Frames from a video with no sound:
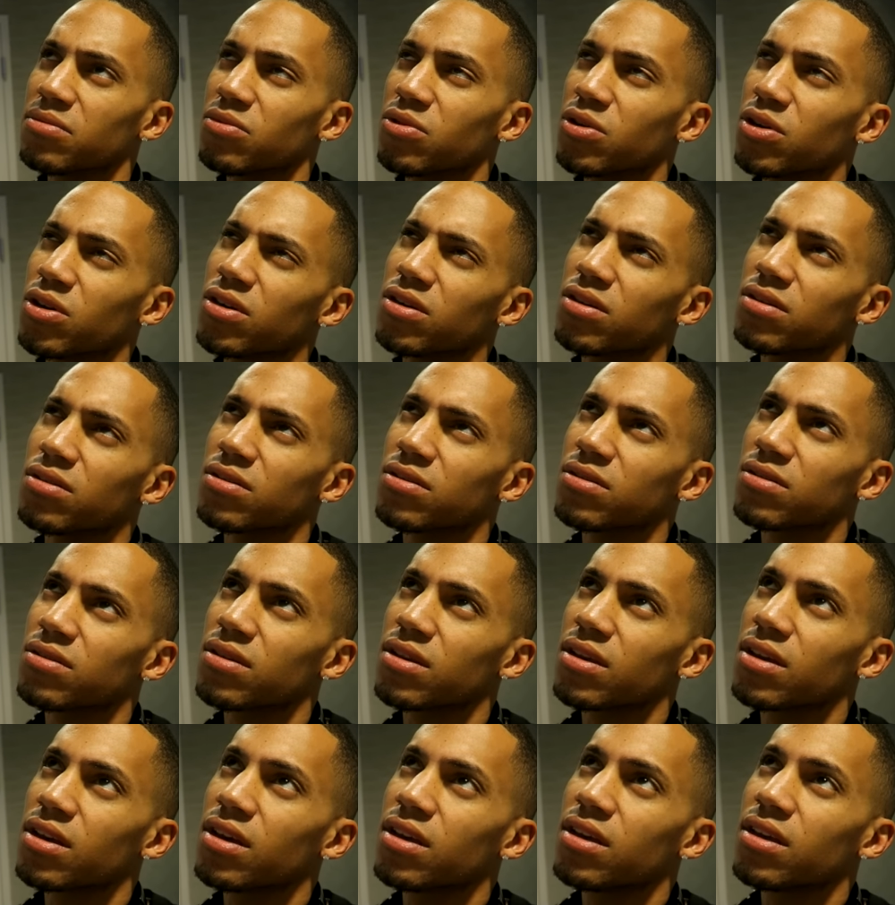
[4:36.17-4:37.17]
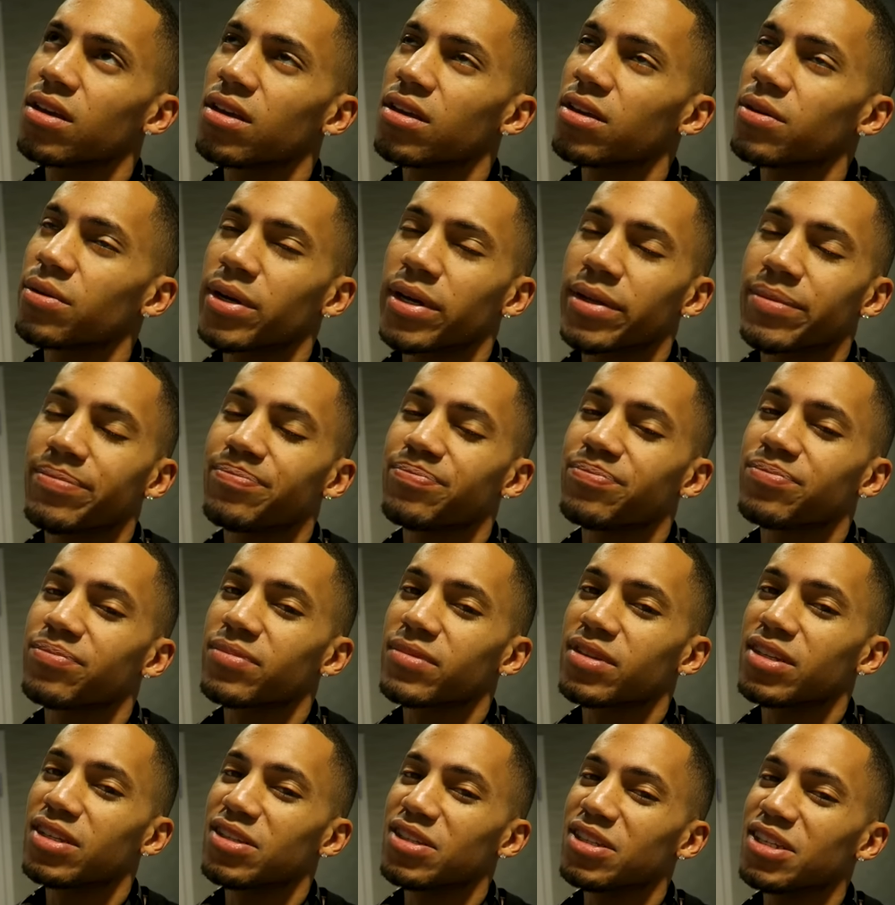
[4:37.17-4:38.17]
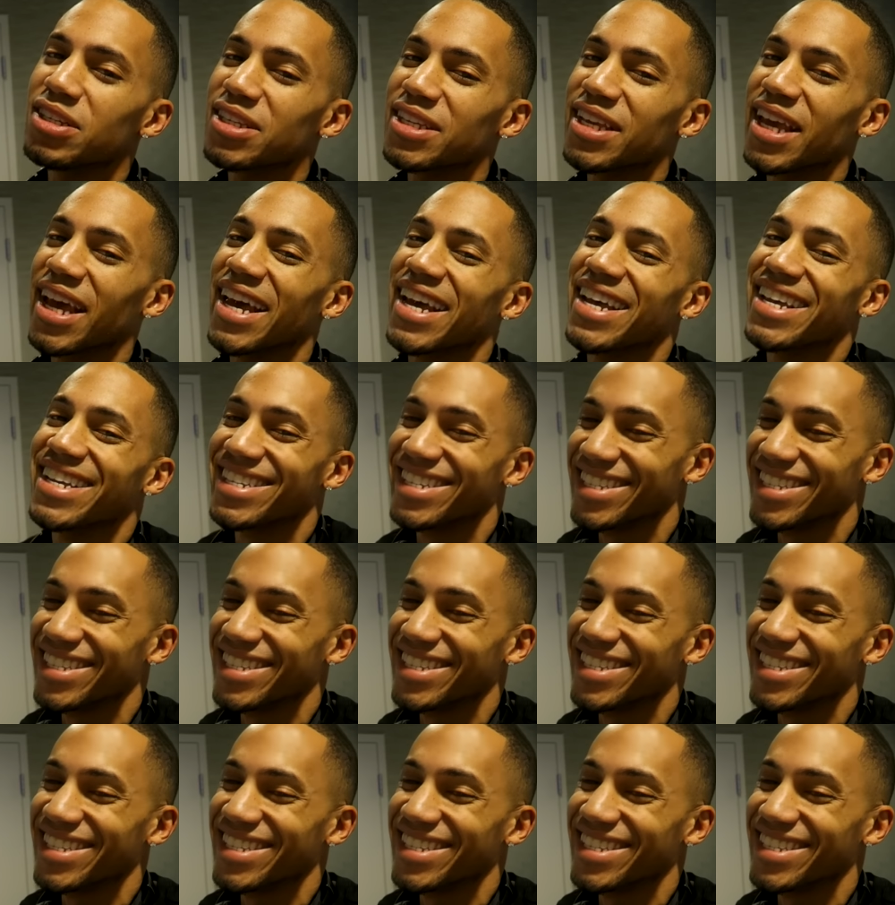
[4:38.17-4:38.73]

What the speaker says: Well, you know what? Just guess.